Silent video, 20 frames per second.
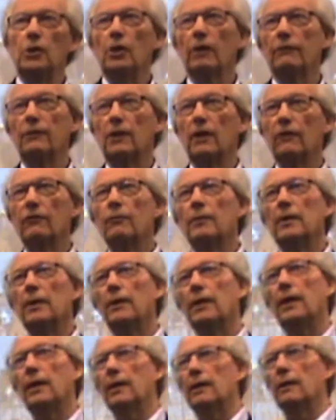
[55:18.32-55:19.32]
you have a government
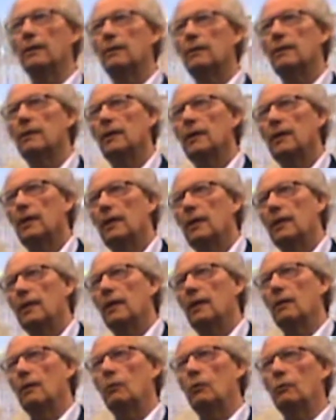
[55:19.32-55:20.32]
there
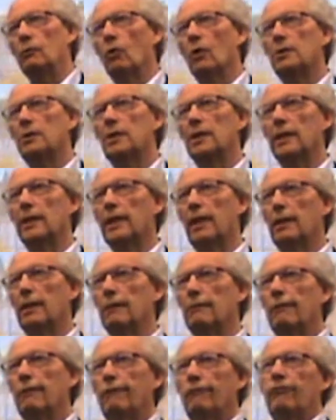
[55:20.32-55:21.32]
who wanted a kind
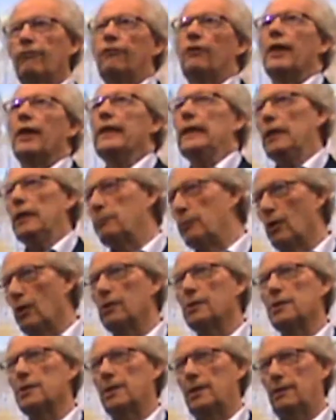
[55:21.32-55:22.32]
of fiery
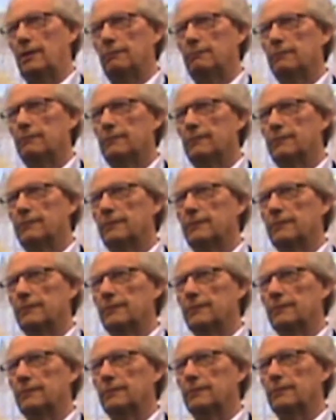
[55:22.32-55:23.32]
policy
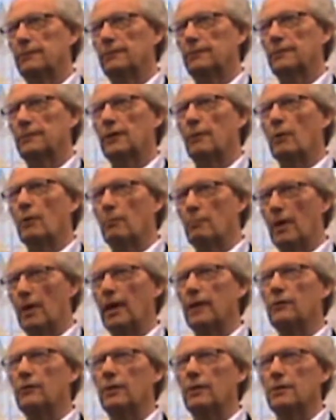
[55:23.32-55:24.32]
about
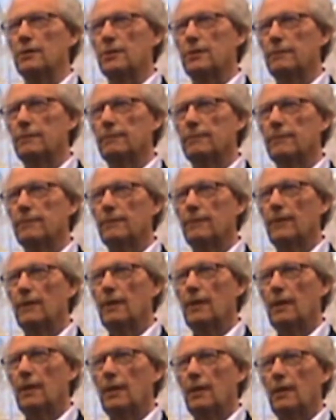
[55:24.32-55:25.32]
migrants.
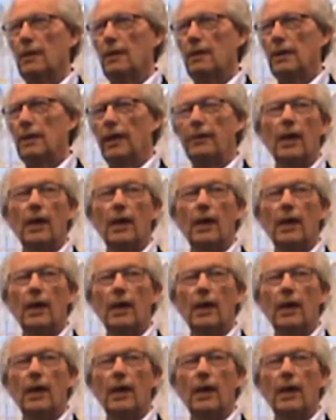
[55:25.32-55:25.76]
And